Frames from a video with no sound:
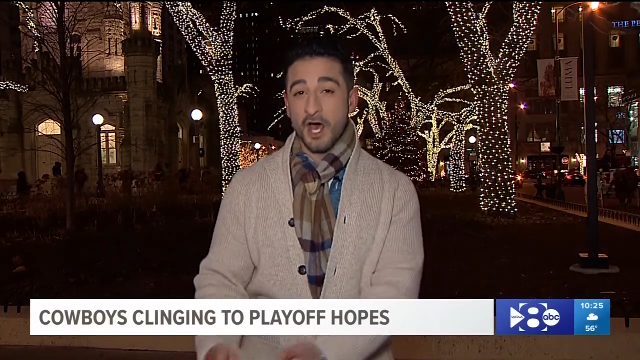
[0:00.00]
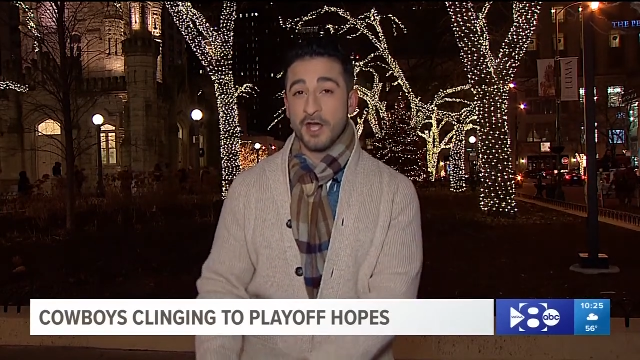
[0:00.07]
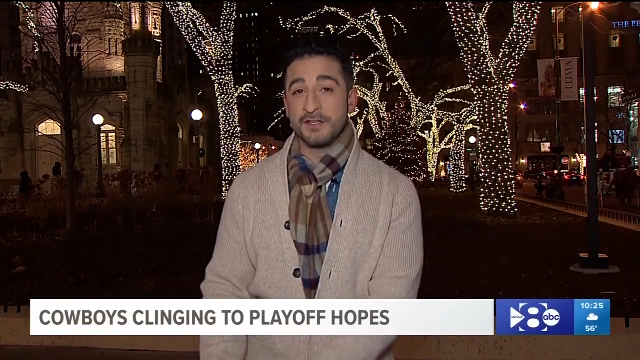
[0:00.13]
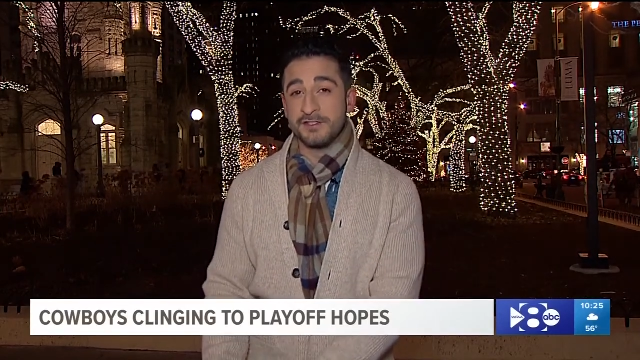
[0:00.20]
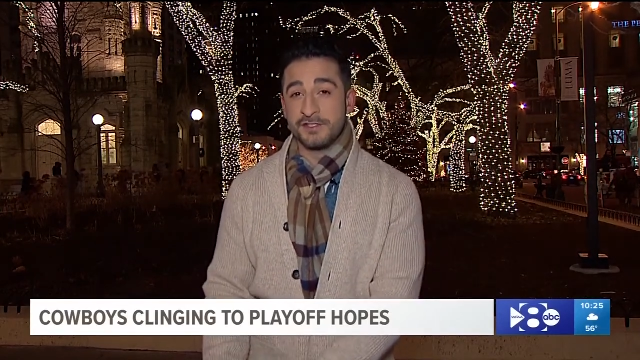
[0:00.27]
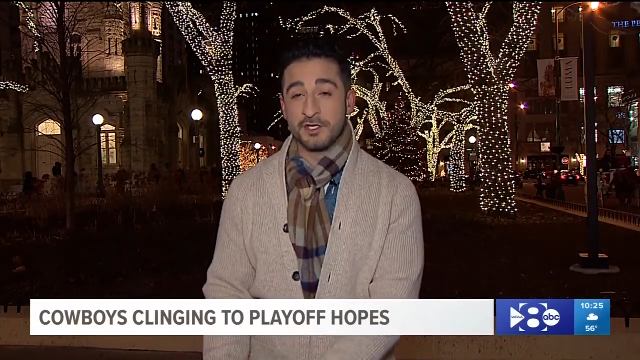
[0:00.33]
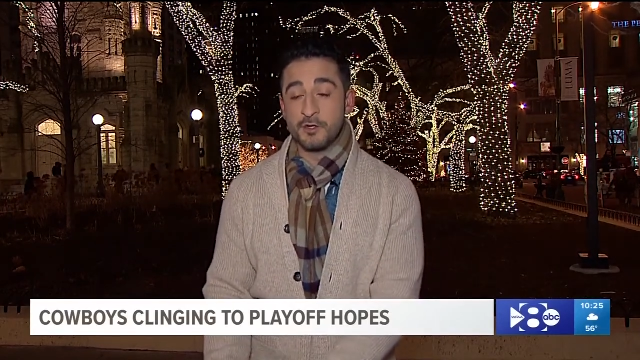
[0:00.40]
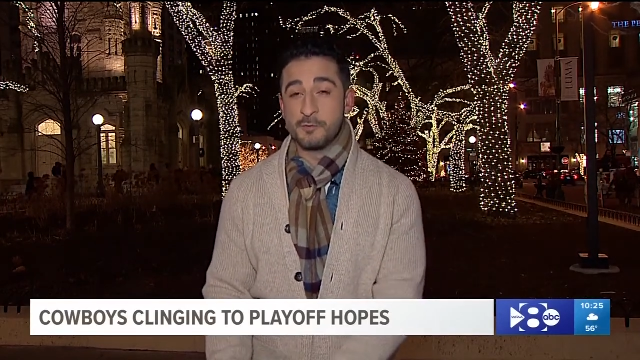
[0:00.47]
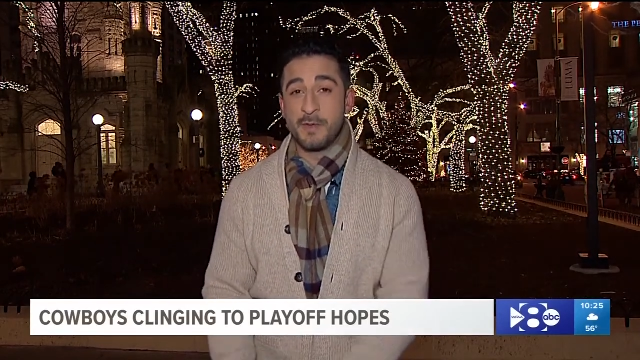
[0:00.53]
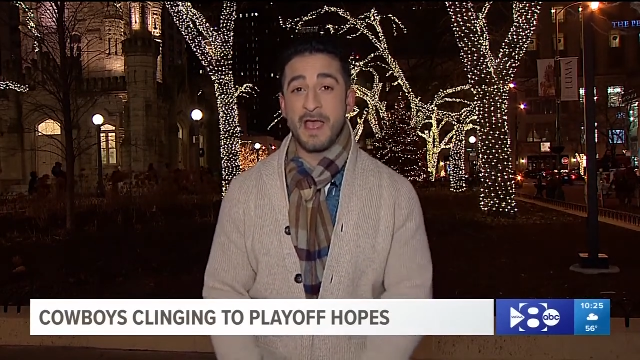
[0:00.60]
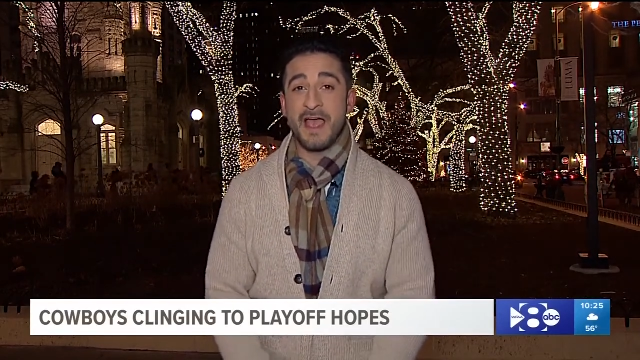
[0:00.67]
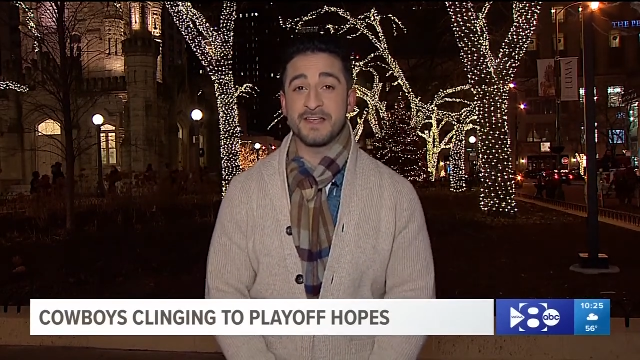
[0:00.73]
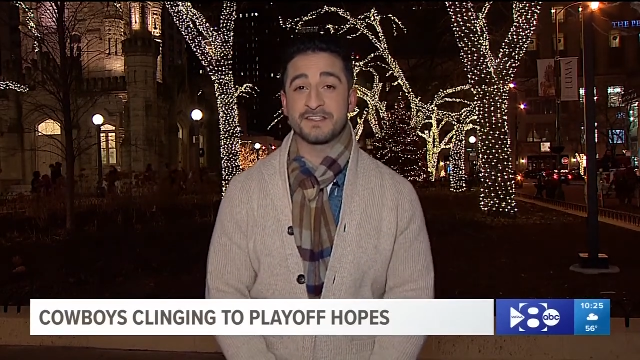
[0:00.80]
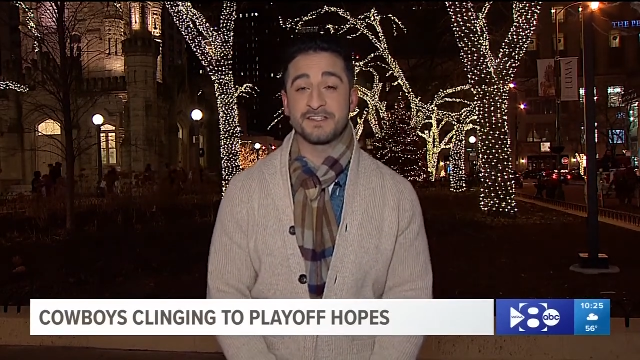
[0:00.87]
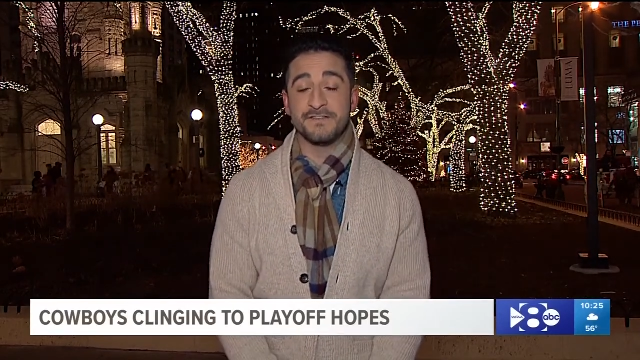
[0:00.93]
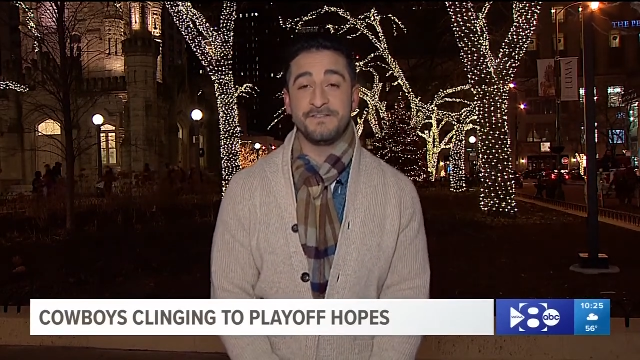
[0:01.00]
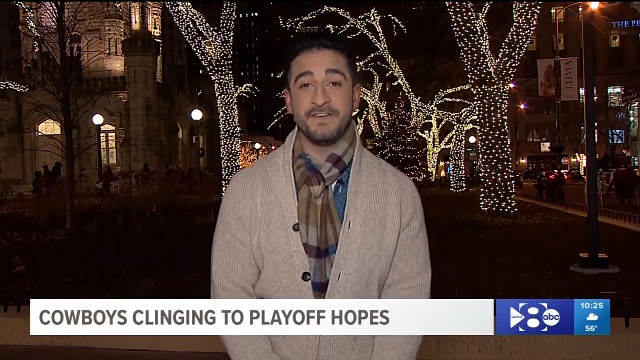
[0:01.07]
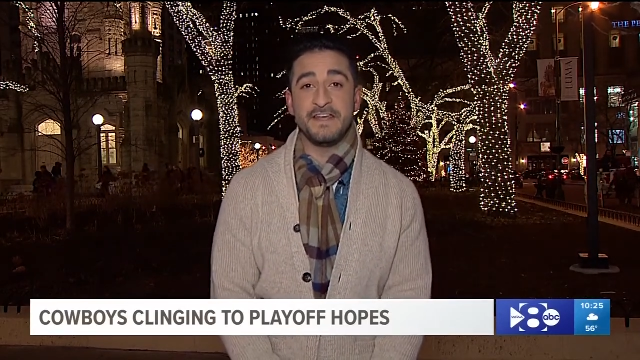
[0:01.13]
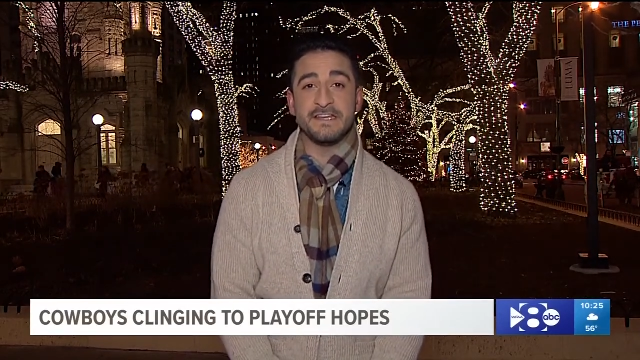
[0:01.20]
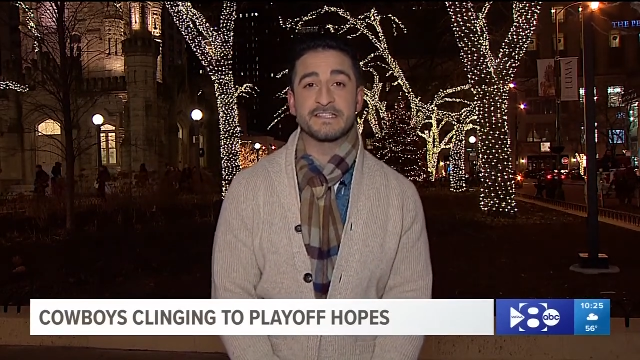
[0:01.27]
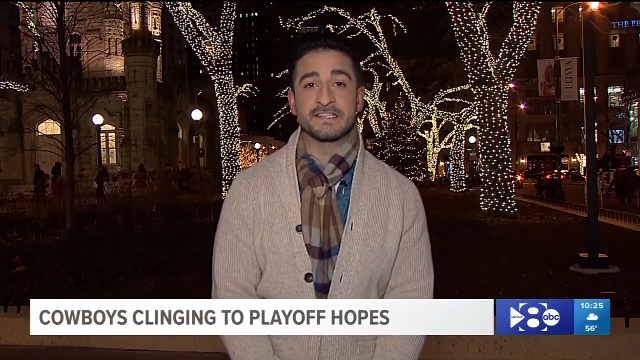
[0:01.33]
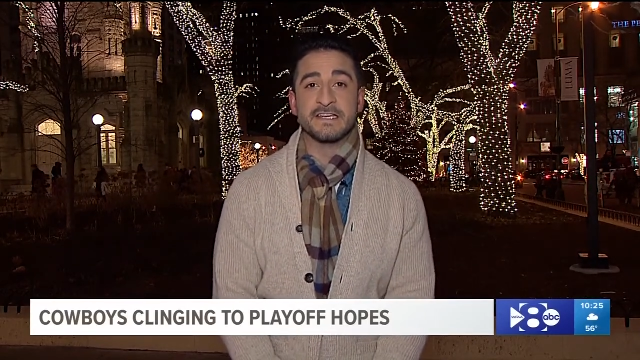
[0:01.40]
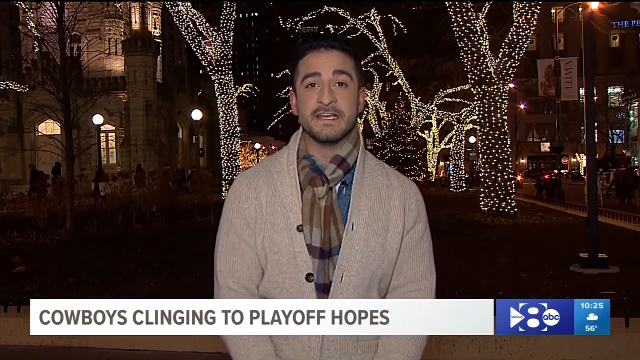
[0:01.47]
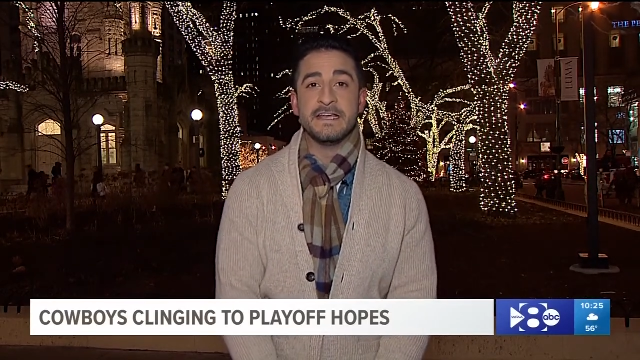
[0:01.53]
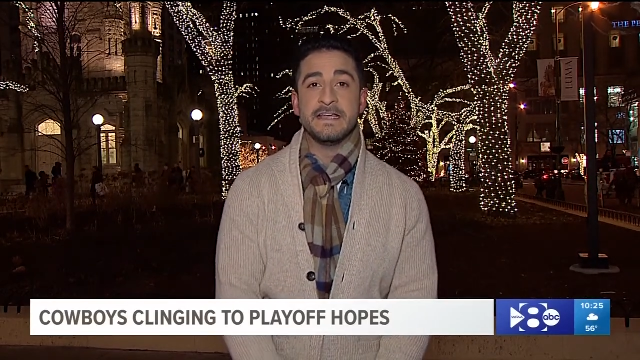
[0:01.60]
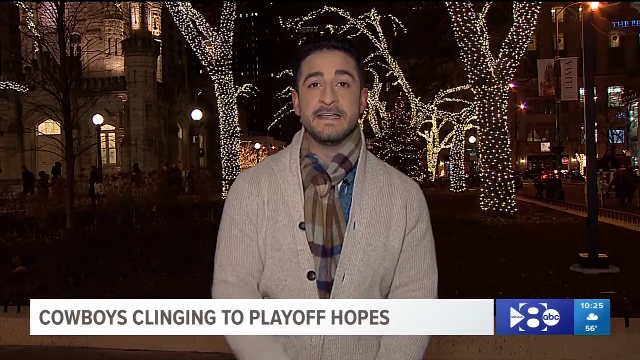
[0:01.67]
undo past defeats,